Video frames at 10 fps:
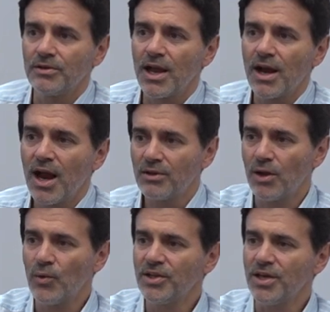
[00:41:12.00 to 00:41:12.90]

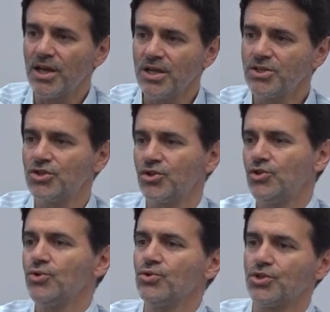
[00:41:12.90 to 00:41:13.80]
There were the
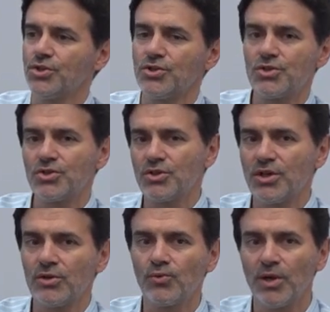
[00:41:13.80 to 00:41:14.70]
institutions
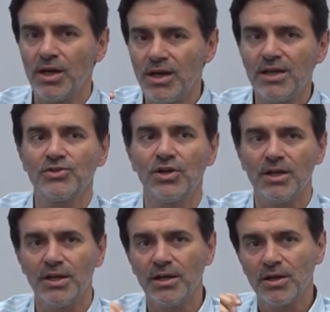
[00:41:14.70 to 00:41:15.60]
that were
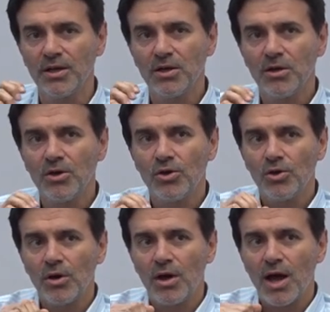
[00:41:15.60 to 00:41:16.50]
literally,
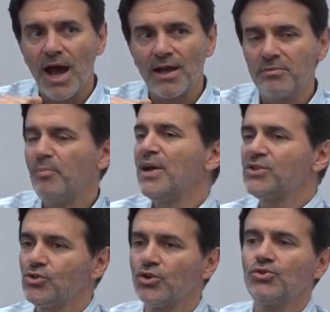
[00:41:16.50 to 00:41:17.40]
at
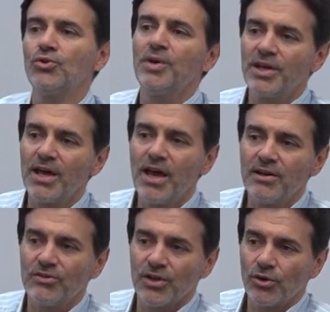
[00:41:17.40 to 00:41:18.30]
best, not doing
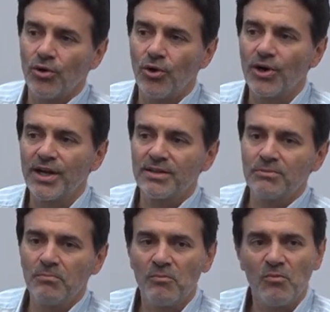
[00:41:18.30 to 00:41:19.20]
anything, or at,
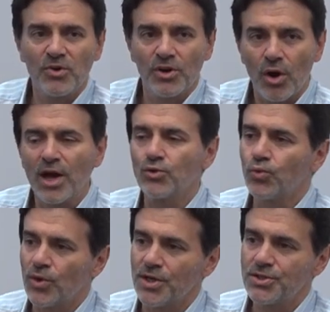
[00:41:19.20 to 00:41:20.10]
you know, at
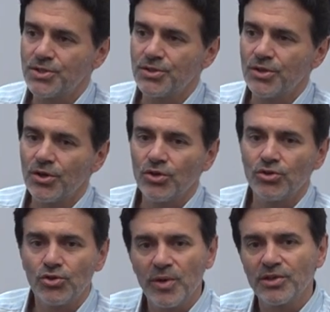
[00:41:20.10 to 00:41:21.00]
worst,
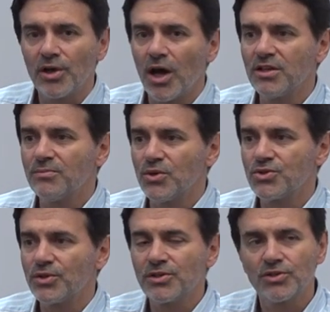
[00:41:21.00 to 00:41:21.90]
doing their utmost
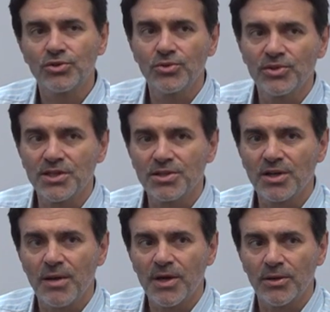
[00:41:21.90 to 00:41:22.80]
so that the truth doesn't
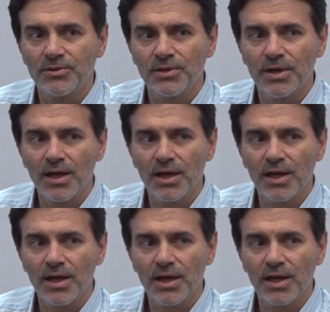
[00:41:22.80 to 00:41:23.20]
come out.